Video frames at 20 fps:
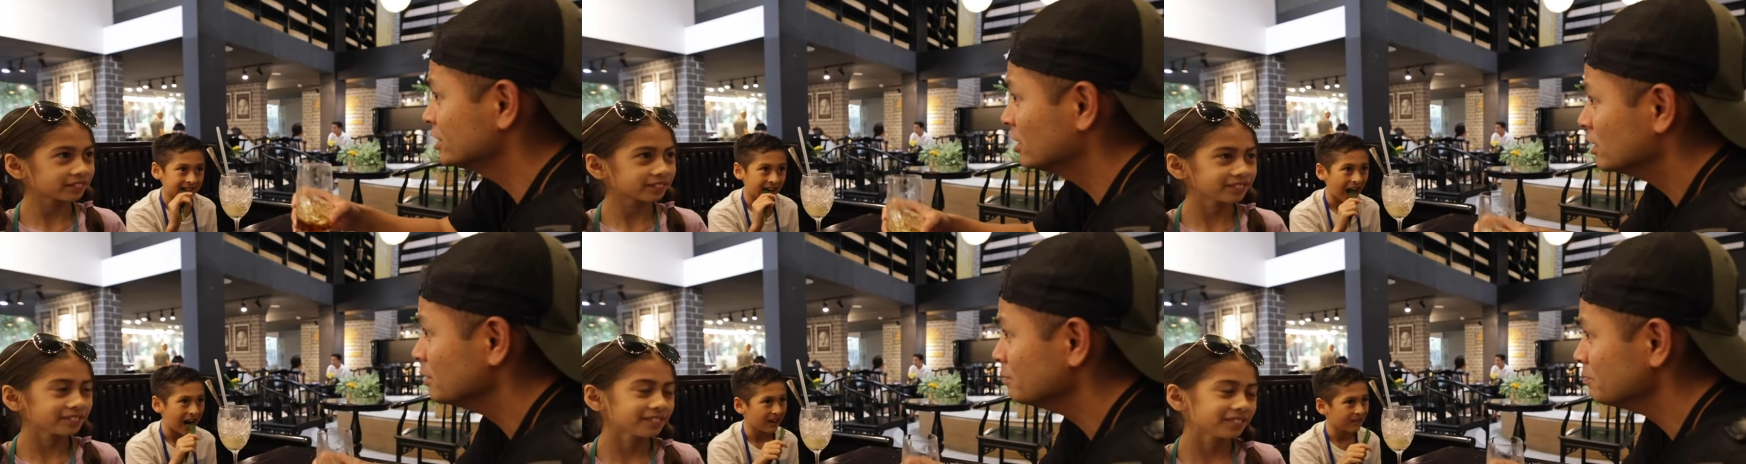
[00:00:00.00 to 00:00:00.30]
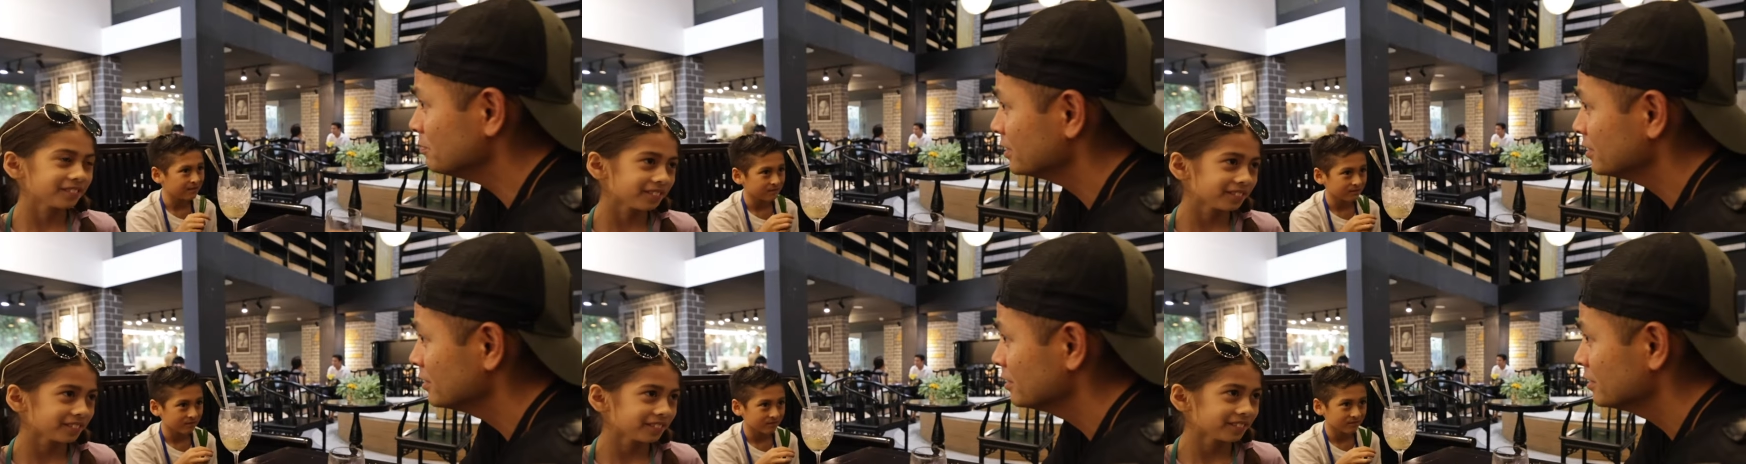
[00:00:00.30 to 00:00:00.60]

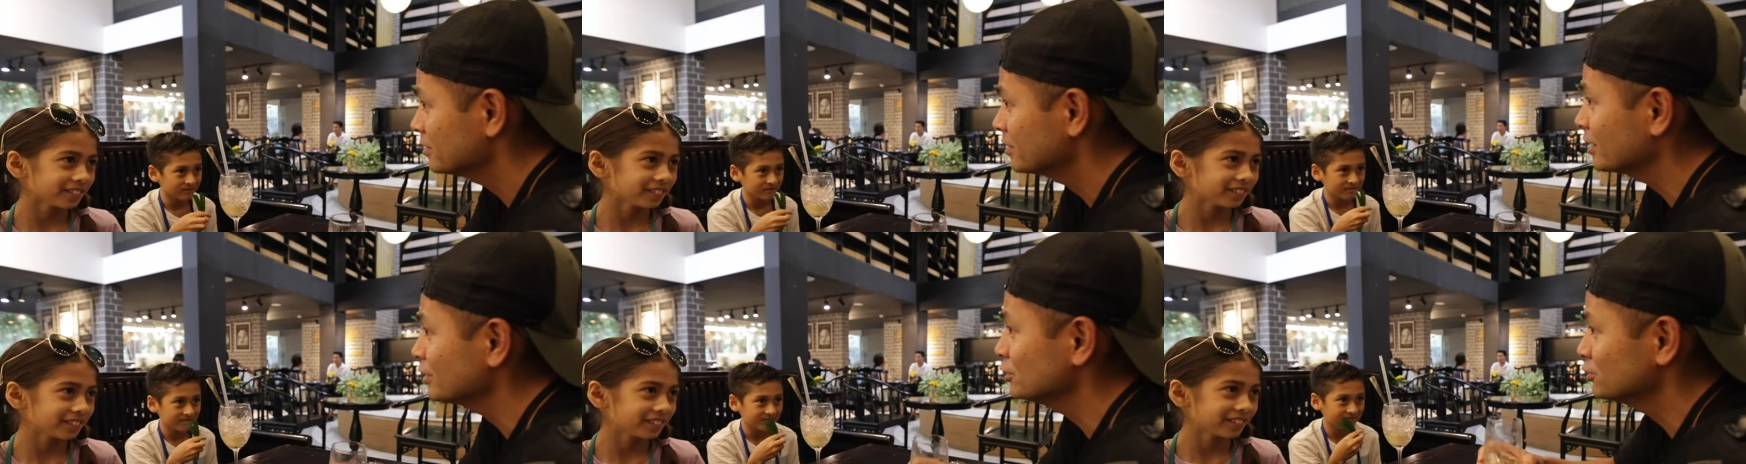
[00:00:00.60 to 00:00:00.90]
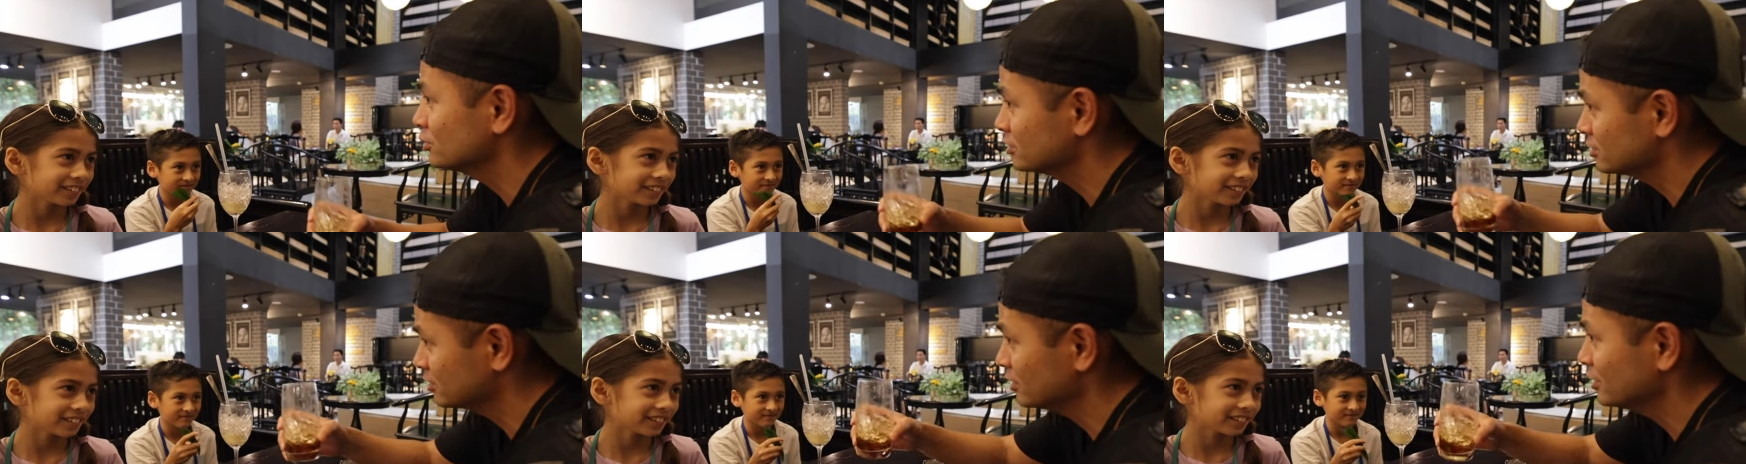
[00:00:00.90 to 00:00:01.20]
Speaker 1: dumb that
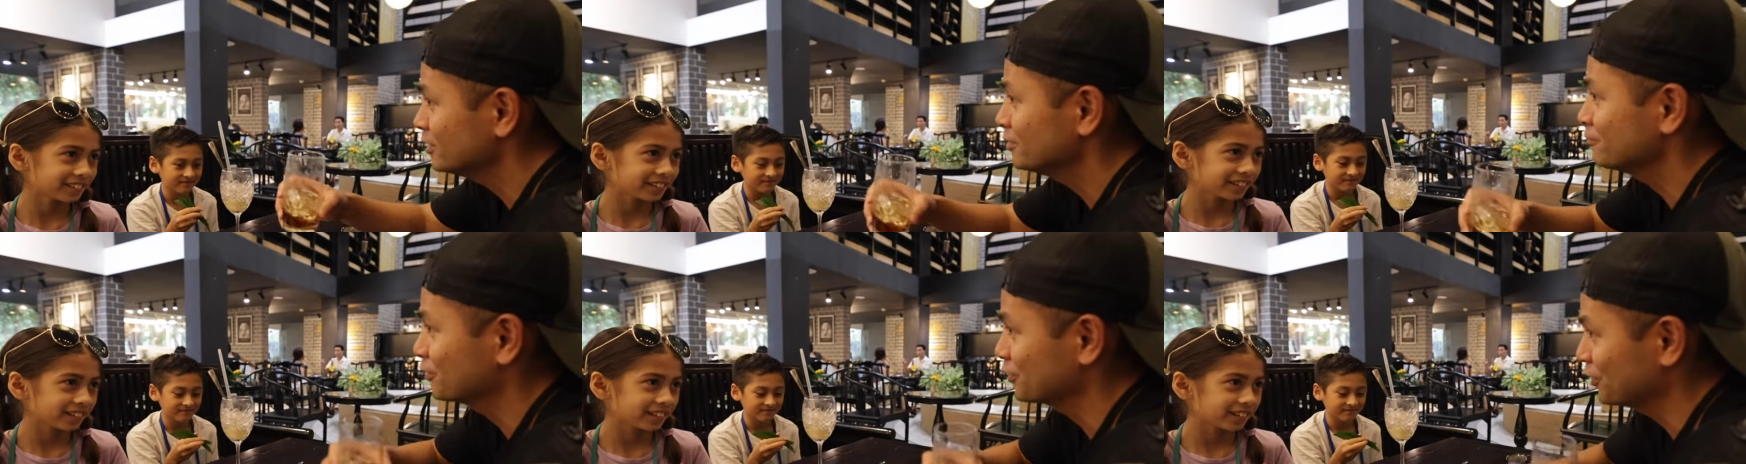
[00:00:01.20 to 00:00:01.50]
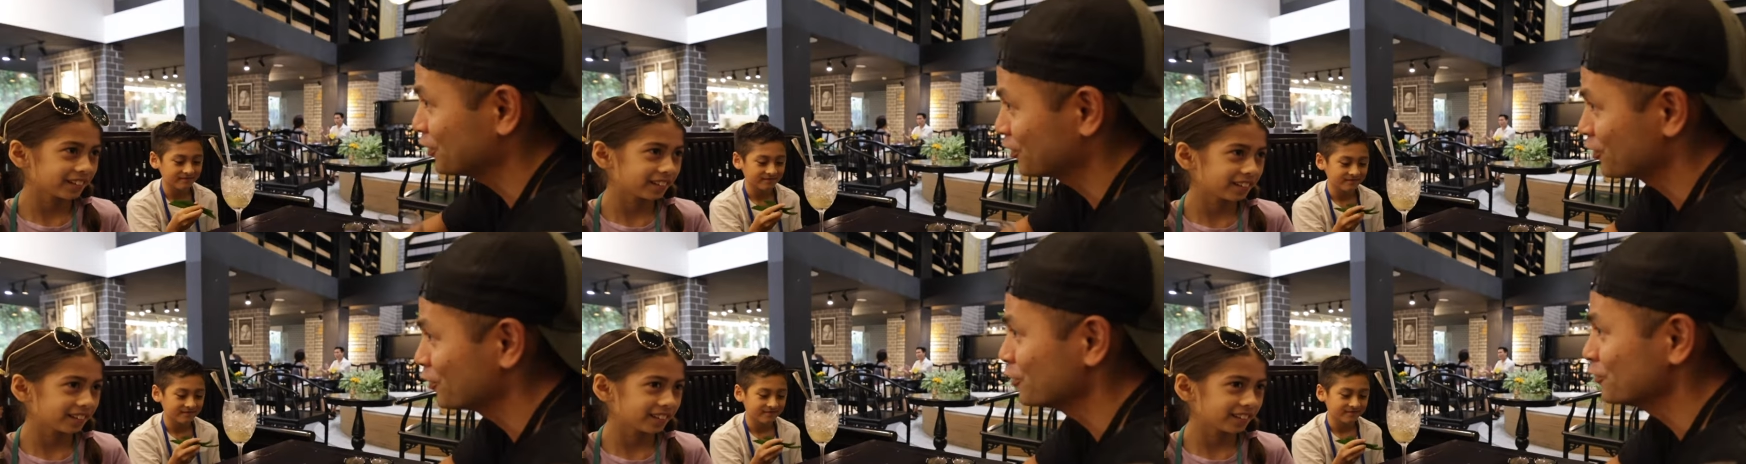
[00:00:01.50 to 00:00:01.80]
you studied for
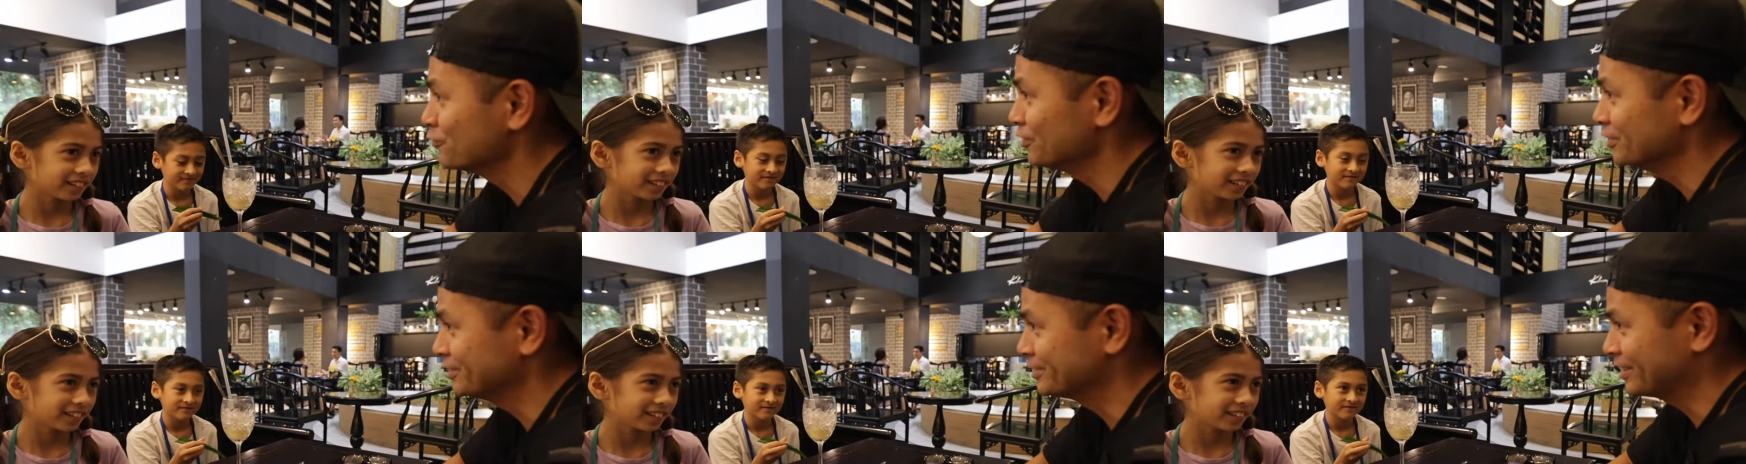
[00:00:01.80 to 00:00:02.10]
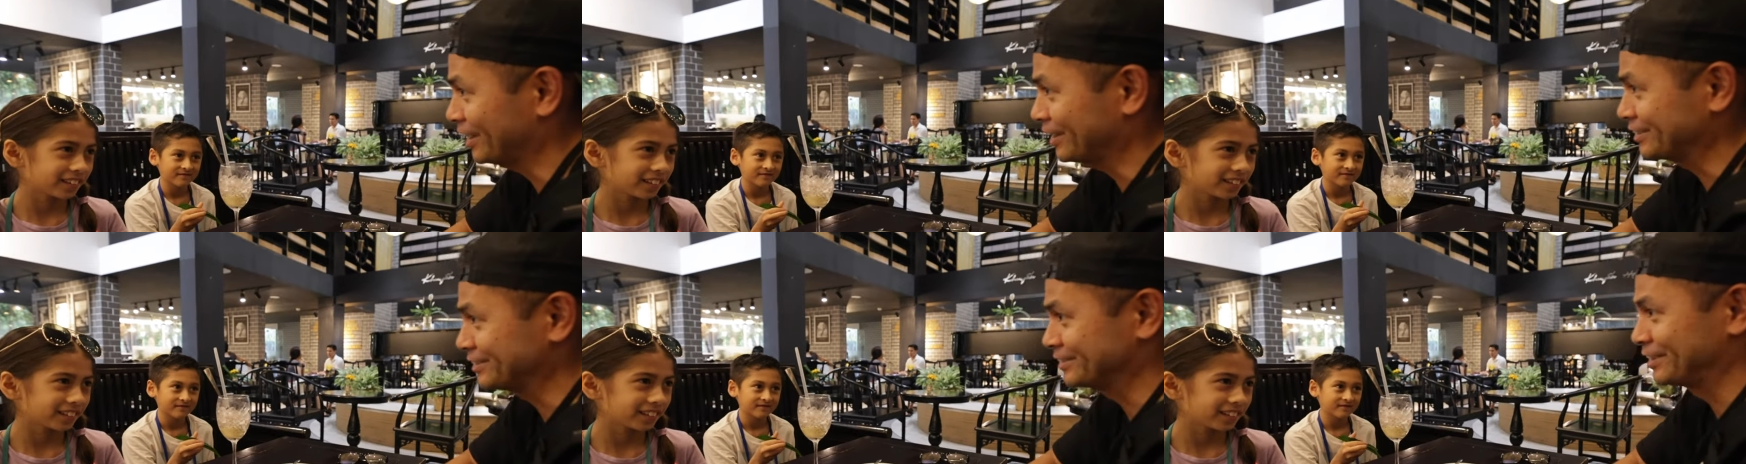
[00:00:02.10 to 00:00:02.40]
the COVID
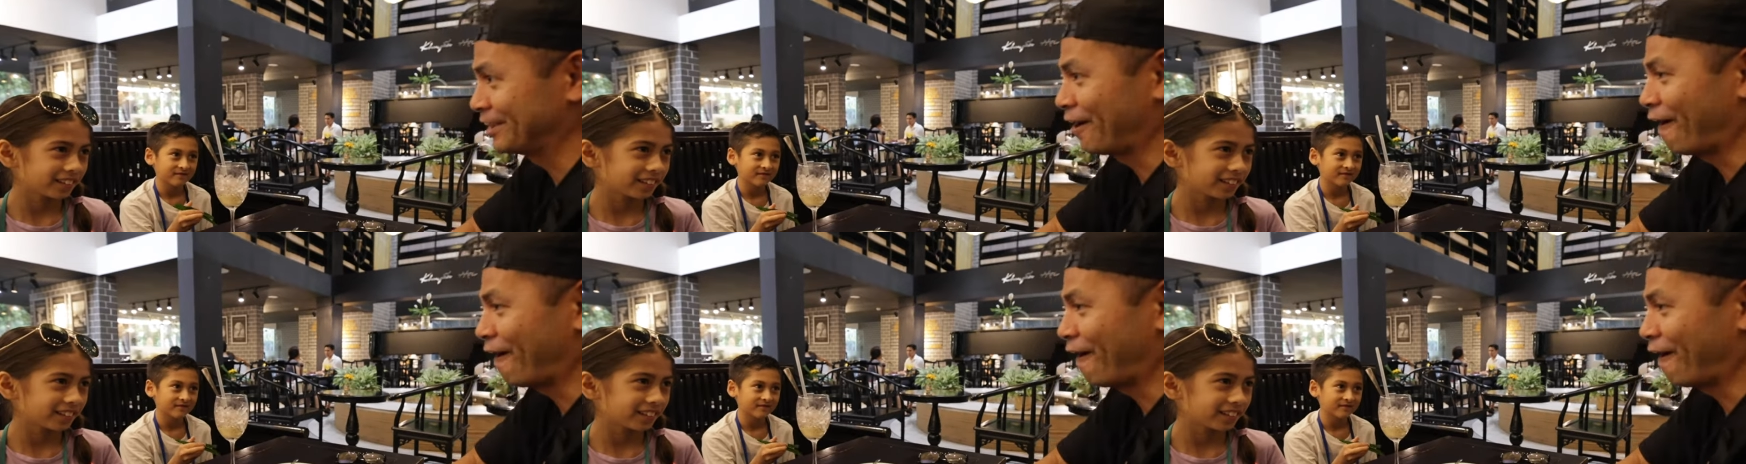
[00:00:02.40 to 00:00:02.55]
test.